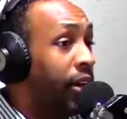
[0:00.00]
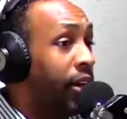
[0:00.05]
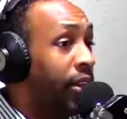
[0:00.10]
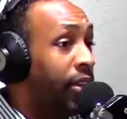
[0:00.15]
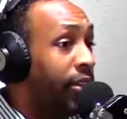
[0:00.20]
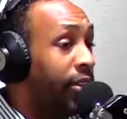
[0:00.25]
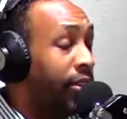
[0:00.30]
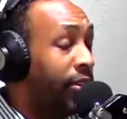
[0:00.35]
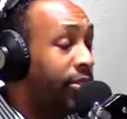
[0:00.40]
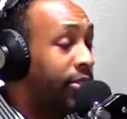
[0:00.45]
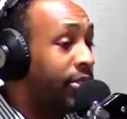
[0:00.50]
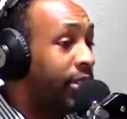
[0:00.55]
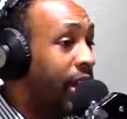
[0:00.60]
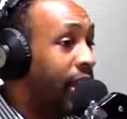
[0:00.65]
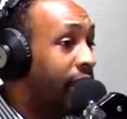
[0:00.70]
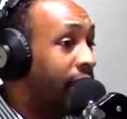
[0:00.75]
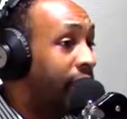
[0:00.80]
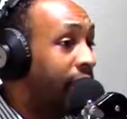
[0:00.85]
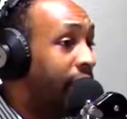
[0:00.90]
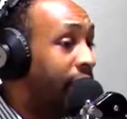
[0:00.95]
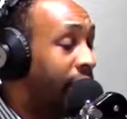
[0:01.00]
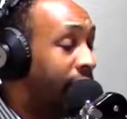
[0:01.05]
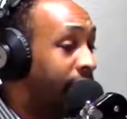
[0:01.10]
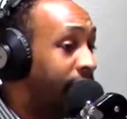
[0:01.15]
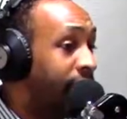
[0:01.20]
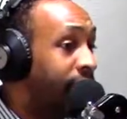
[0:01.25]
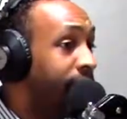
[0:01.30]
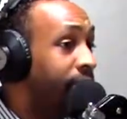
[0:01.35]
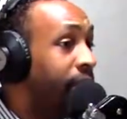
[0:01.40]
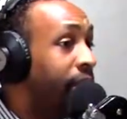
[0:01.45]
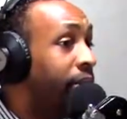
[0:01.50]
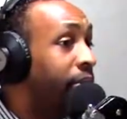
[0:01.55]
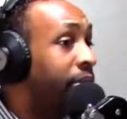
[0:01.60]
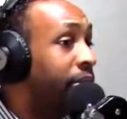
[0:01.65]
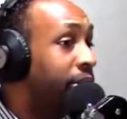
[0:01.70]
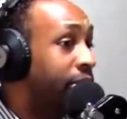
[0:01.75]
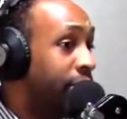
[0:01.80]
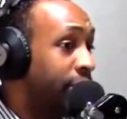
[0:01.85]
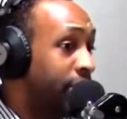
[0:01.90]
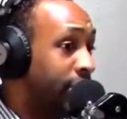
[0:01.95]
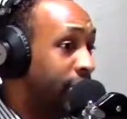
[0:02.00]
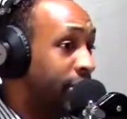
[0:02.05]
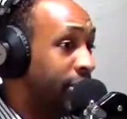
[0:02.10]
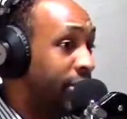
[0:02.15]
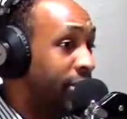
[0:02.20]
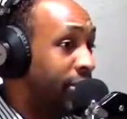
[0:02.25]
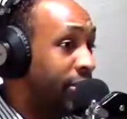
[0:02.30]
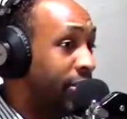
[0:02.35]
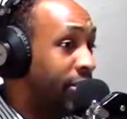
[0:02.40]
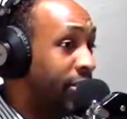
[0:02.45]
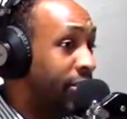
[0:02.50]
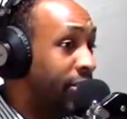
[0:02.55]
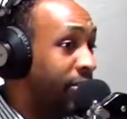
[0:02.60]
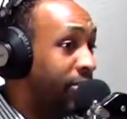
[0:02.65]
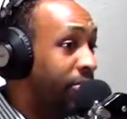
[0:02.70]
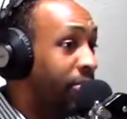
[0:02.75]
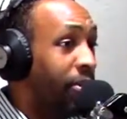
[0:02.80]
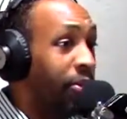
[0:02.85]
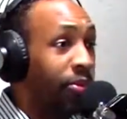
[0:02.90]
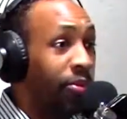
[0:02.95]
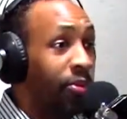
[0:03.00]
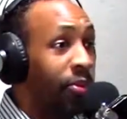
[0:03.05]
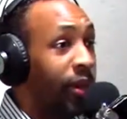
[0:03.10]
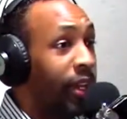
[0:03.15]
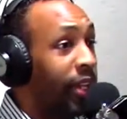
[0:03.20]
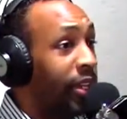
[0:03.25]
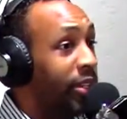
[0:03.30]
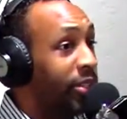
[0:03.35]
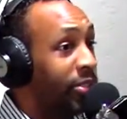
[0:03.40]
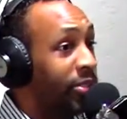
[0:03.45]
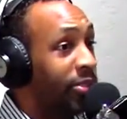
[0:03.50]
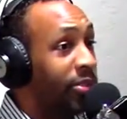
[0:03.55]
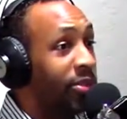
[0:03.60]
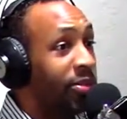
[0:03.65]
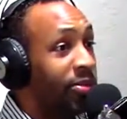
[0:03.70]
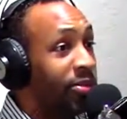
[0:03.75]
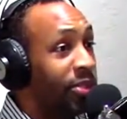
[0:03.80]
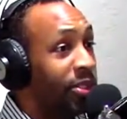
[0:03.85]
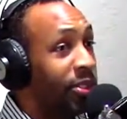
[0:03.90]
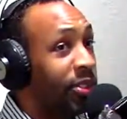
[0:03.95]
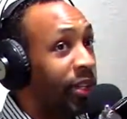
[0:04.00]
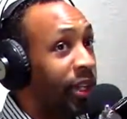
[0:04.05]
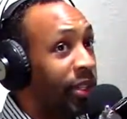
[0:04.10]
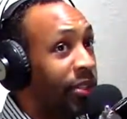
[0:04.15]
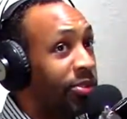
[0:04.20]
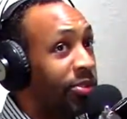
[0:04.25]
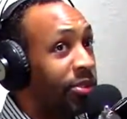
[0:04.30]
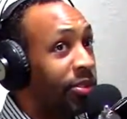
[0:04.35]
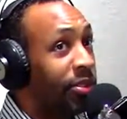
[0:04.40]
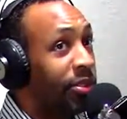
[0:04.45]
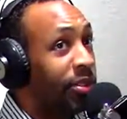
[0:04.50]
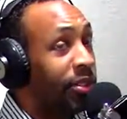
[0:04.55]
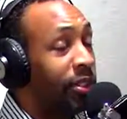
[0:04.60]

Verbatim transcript: there's not a lot of marriages both ways. You don't see, I used to